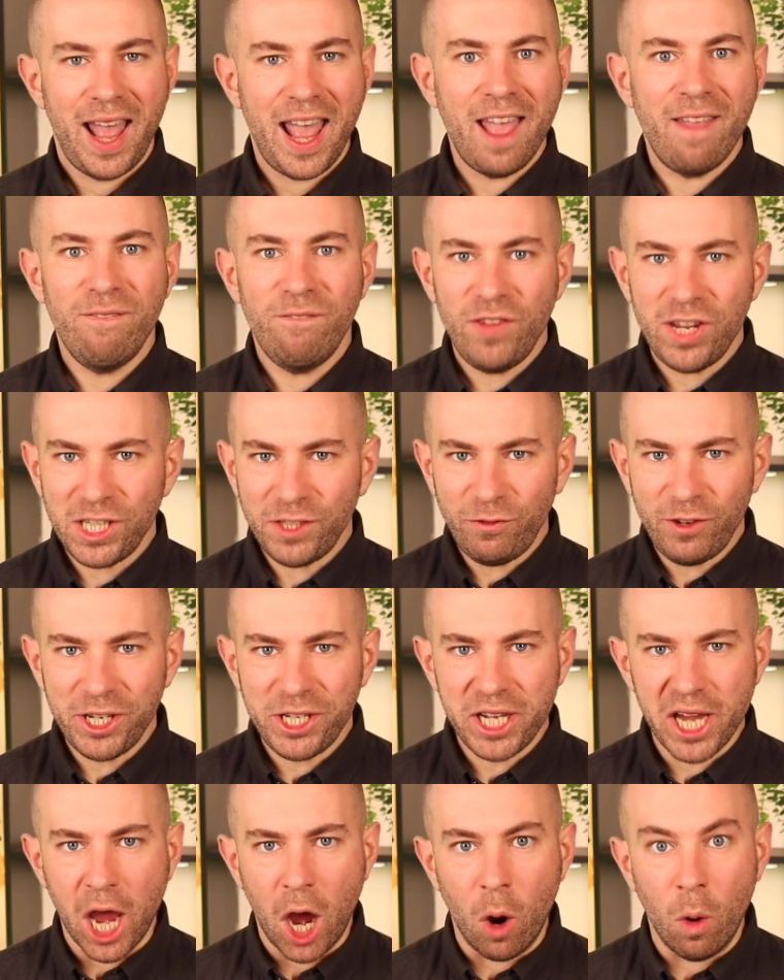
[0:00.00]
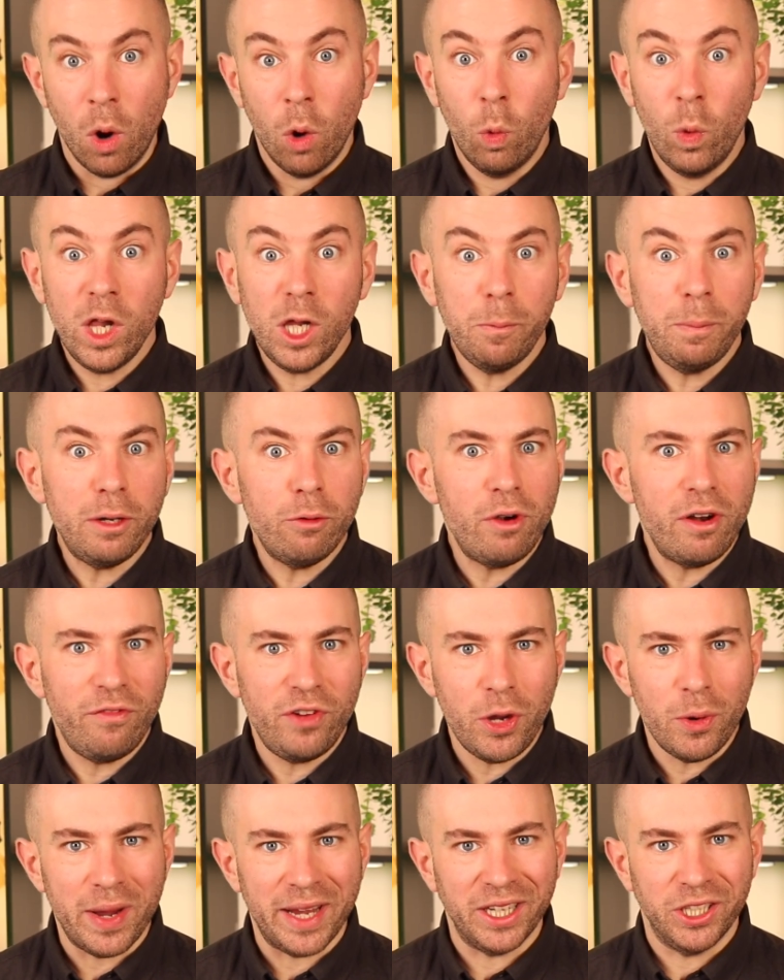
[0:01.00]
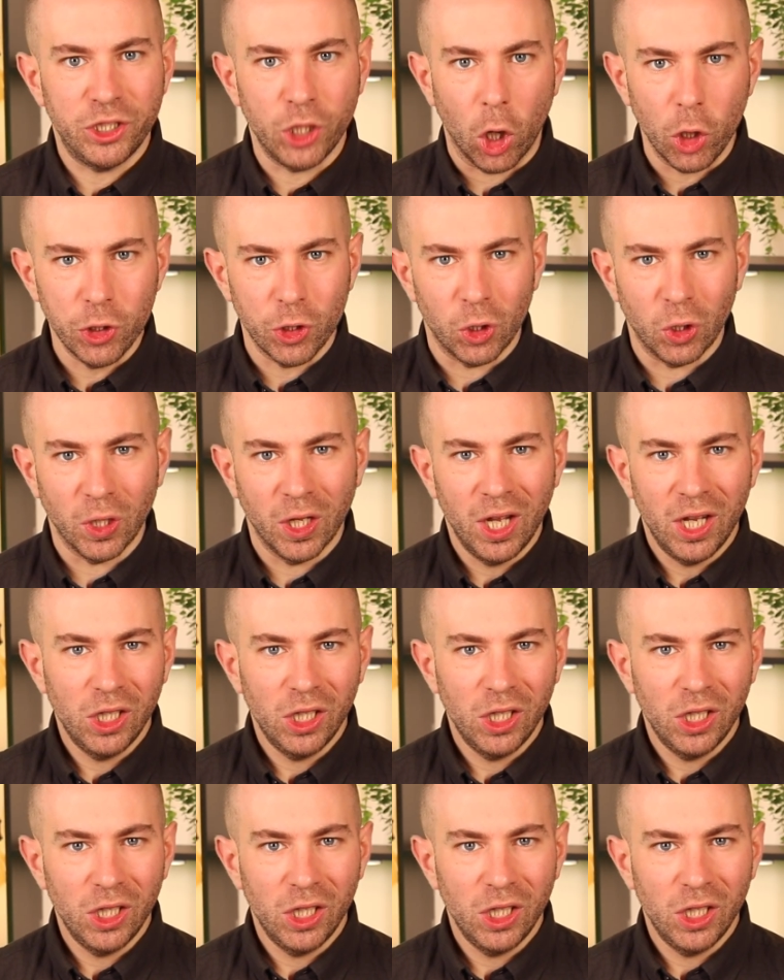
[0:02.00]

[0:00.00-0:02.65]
In this video, we'll be reviewing Dodl,